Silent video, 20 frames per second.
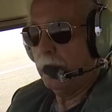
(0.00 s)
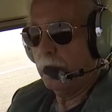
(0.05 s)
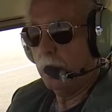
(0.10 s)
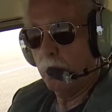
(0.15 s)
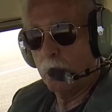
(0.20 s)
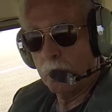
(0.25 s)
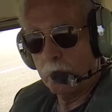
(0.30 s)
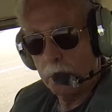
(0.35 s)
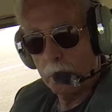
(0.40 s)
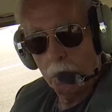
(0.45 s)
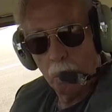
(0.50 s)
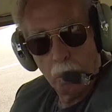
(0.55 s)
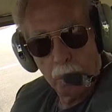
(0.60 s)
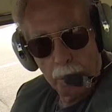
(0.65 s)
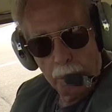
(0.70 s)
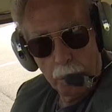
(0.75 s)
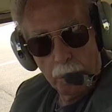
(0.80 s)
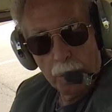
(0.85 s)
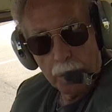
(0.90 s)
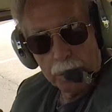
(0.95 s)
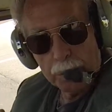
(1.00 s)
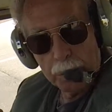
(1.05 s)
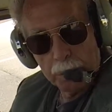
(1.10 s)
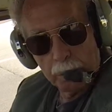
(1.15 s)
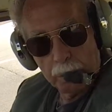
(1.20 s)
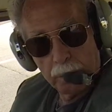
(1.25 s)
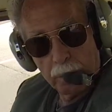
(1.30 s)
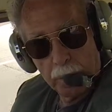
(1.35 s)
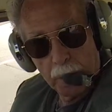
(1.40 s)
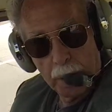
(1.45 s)
they want to know what direction
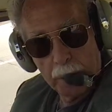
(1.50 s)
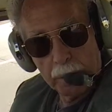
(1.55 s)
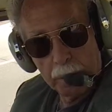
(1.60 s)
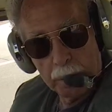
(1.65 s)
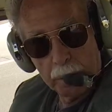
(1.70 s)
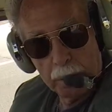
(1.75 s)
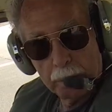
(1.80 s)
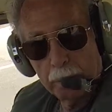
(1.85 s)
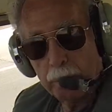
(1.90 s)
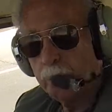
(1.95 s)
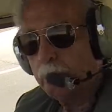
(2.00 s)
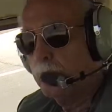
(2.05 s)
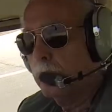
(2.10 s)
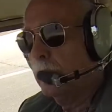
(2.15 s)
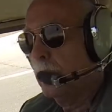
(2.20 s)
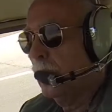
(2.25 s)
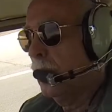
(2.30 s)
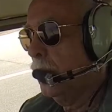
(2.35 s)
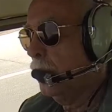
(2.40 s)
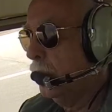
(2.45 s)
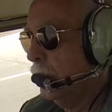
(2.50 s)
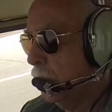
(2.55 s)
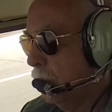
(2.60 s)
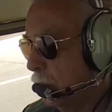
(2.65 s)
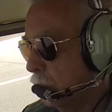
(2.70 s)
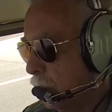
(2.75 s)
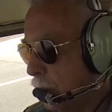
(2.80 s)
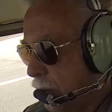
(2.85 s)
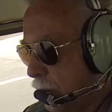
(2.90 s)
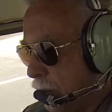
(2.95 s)
to flight.
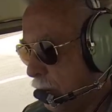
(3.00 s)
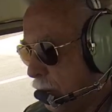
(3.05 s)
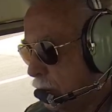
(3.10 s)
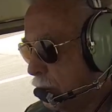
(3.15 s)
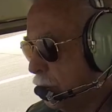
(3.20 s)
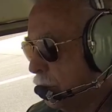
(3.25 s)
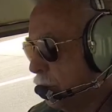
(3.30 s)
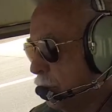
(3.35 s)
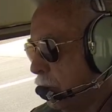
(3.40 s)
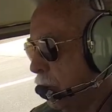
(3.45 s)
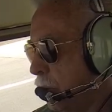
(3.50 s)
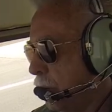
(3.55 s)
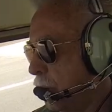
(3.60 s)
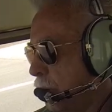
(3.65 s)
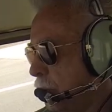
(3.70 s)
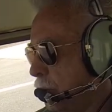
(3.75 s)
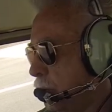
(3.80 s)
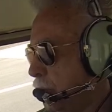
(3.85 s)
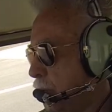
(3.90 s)
Okay, add your throttle.